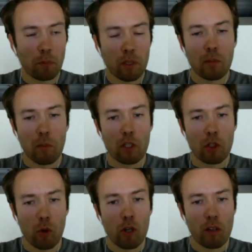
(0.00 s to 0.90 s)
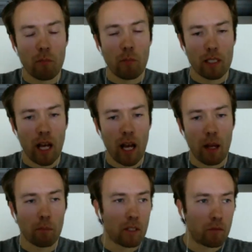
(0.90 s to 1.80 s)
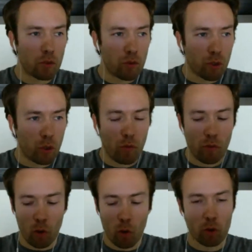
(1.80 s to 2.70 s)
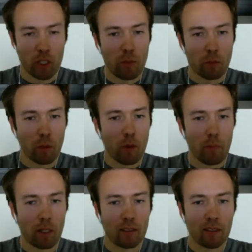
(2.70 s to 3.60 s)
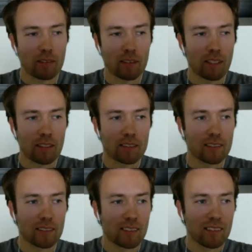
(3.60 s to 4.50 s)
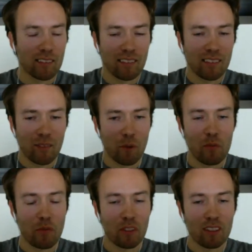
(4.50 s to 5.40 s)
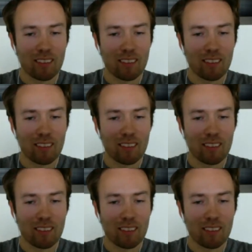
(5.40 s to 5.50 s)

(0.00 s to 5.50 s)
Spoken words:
the majority of my time, if you look over a whole year, programming. That's wonderful.